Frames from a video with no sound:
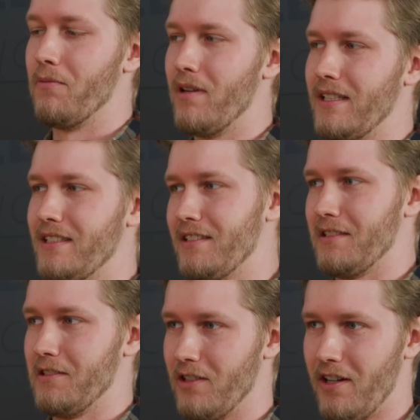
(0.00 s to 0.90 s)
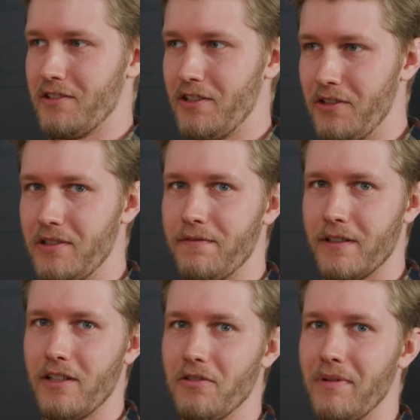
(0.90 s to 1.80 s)
One not too
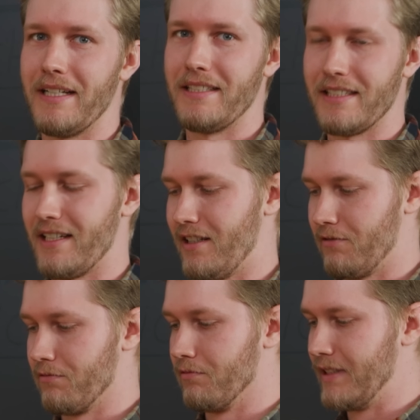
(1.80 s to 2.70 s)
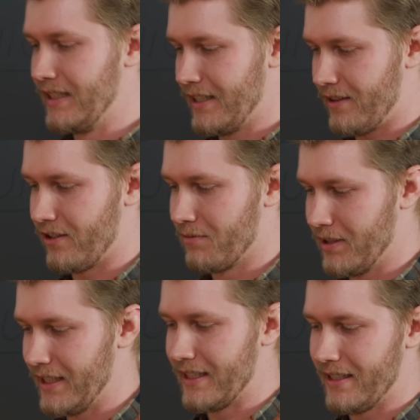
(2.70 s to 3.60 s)
difficult way to get a really
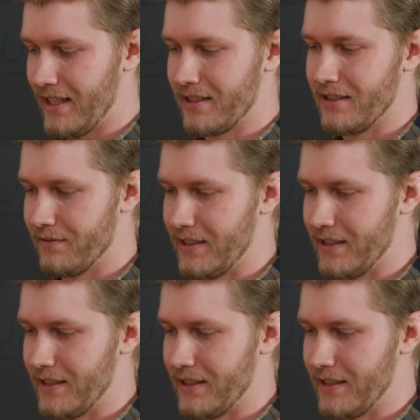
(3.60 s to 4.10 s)
thermally conductive